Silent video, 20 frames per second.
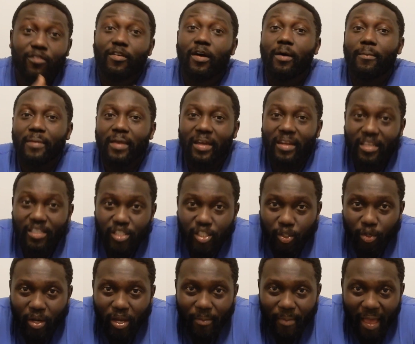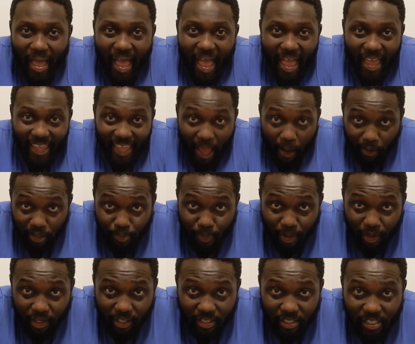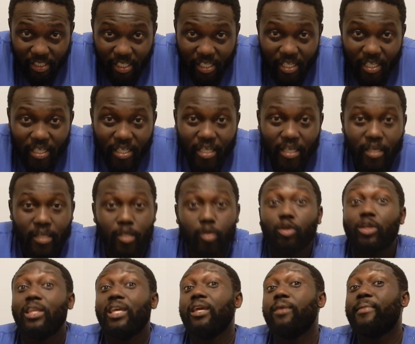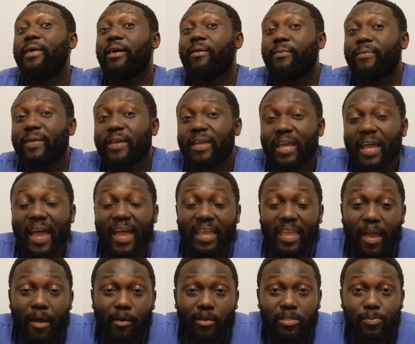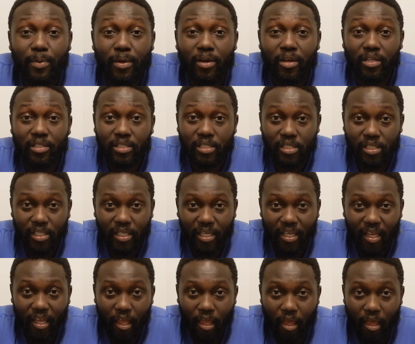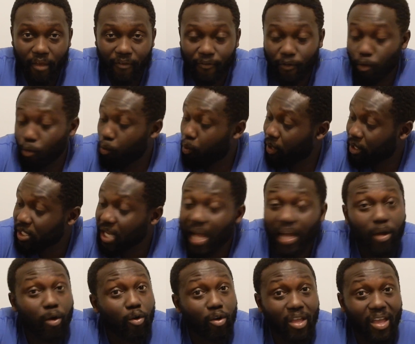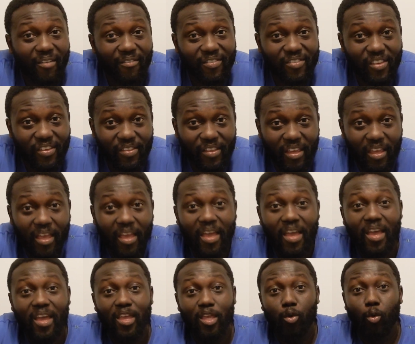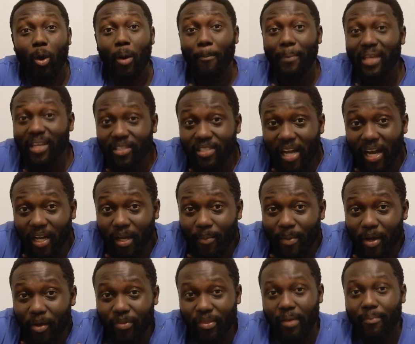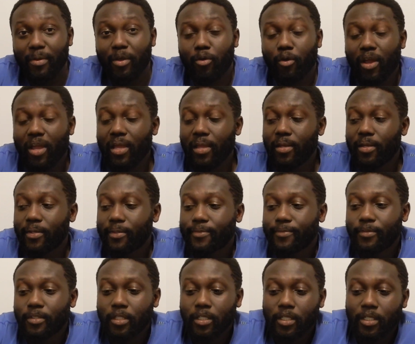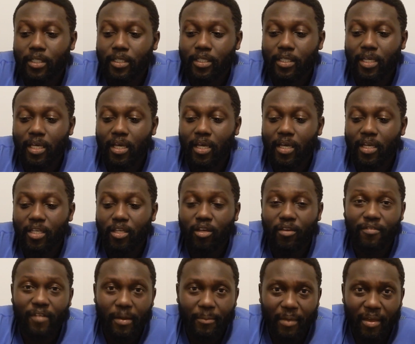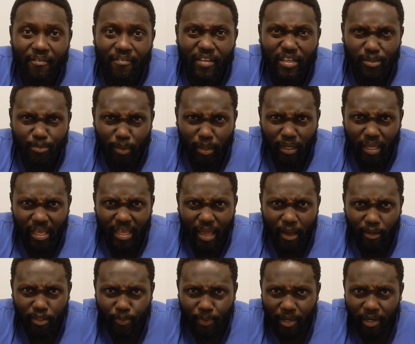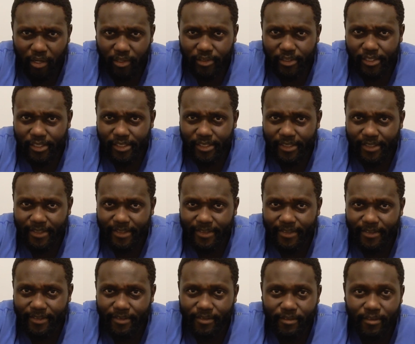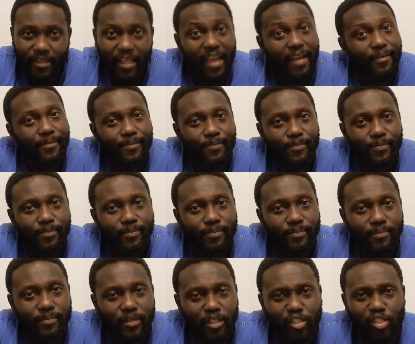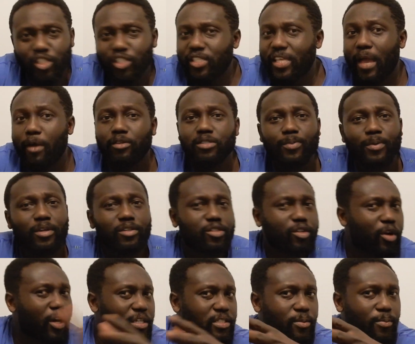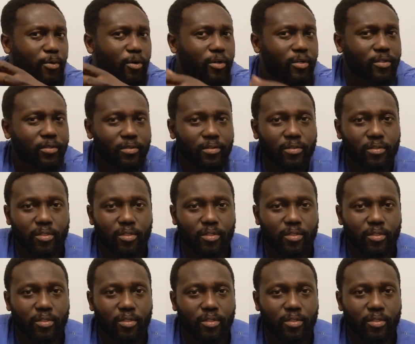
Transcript: can follow me on Instagram at Yao Experience. You can email me at Yao Experience. If you want to talk or you have something you want me to talk about, that'd be great. Uh, you can find me on Facebook at Yao Experience. Yeah, it's just Yao Experience across the board.